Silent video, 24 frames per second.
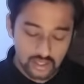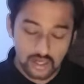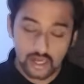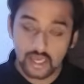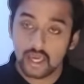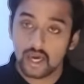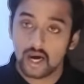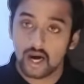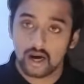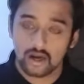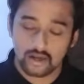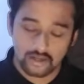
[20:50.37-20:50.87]

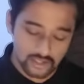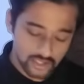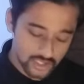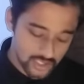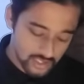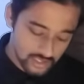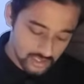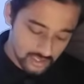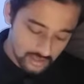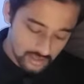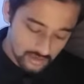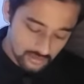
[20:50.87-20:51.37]
3
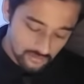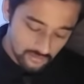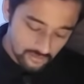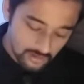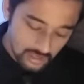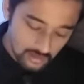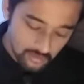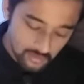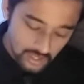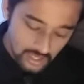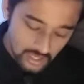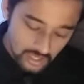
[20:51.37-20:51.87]
hours,
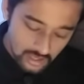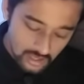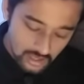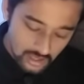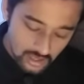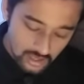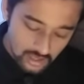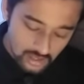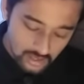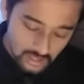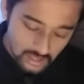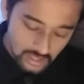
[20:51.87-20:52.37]
will be
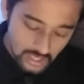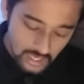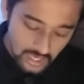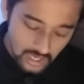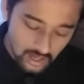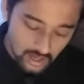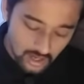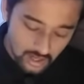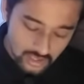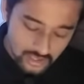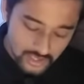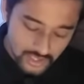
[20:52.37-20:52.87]
3
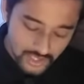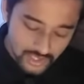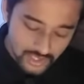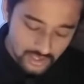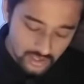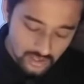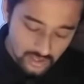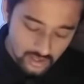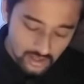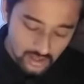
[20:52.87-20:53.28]
hours.